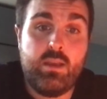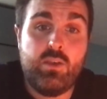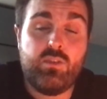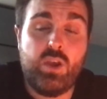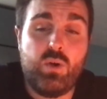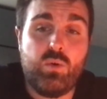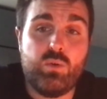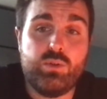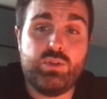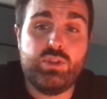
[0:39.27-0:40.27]

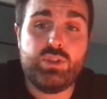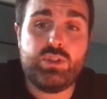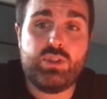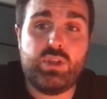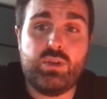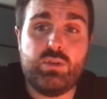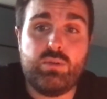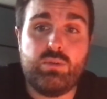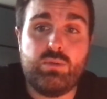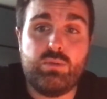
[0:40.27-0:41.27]
So just
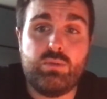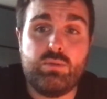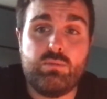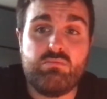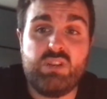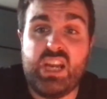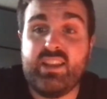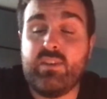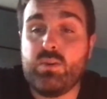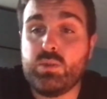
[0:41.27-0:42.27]
to kind
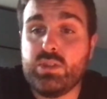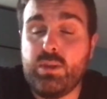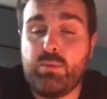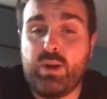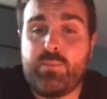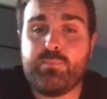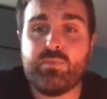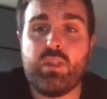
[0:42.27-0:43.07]
of give you a summary,